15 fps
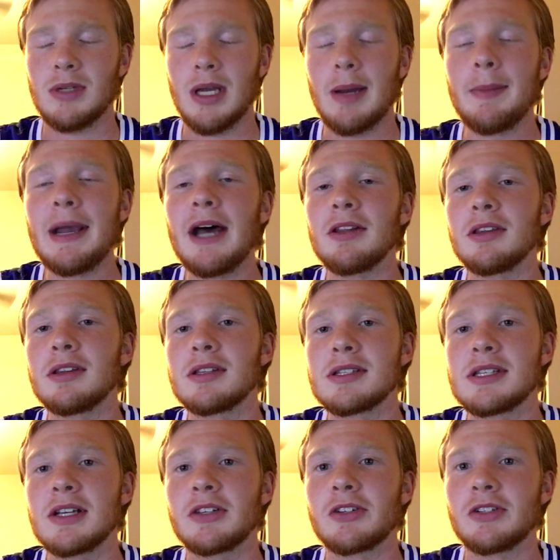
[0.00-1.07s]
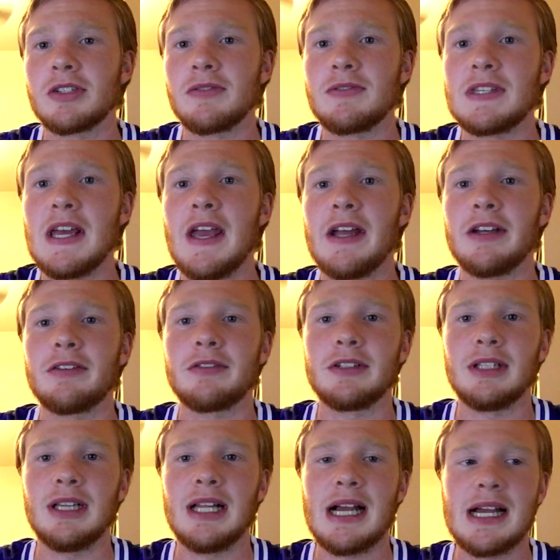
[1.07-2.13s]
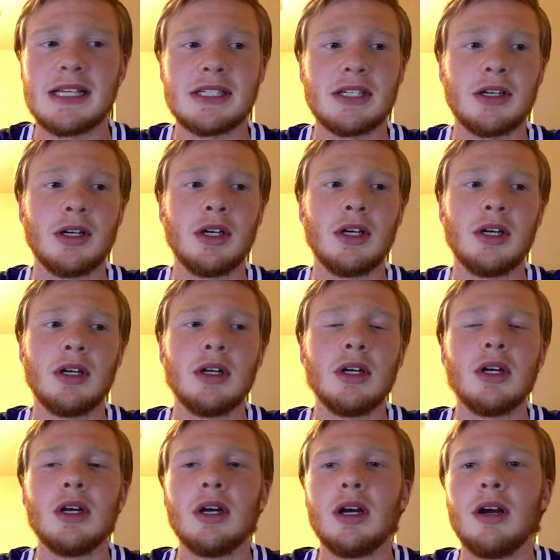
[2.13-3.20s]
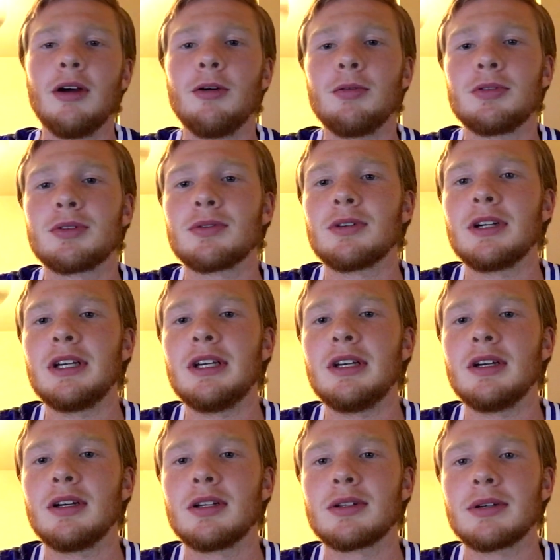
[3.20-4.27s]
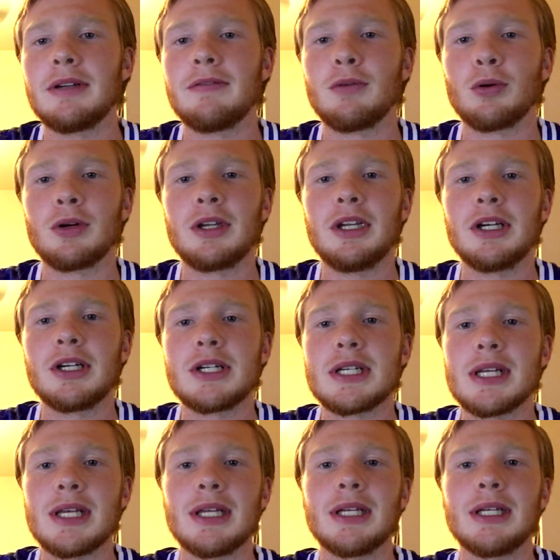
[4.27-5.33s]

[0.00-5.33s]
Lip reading: amount that the Sixers have tanked for the last three, four years.